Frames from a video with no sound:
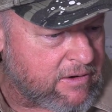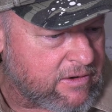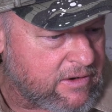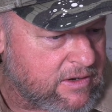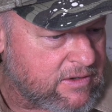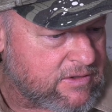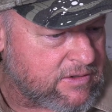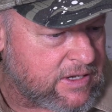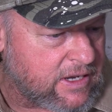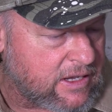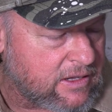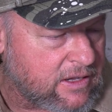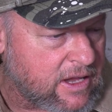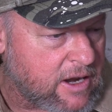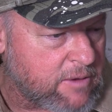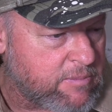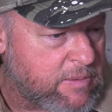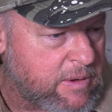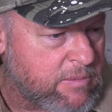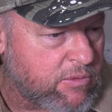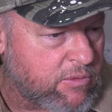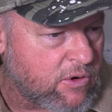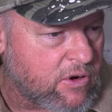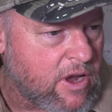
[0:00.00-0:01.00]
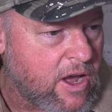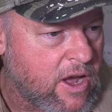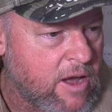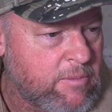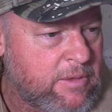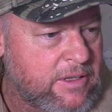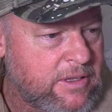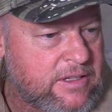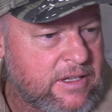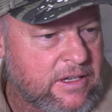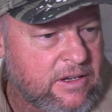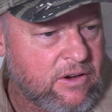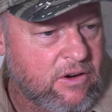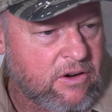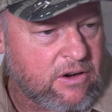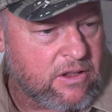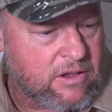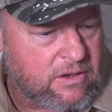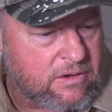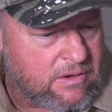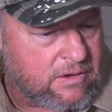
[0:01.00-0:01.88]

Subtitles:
You see a lot of people commenting on it.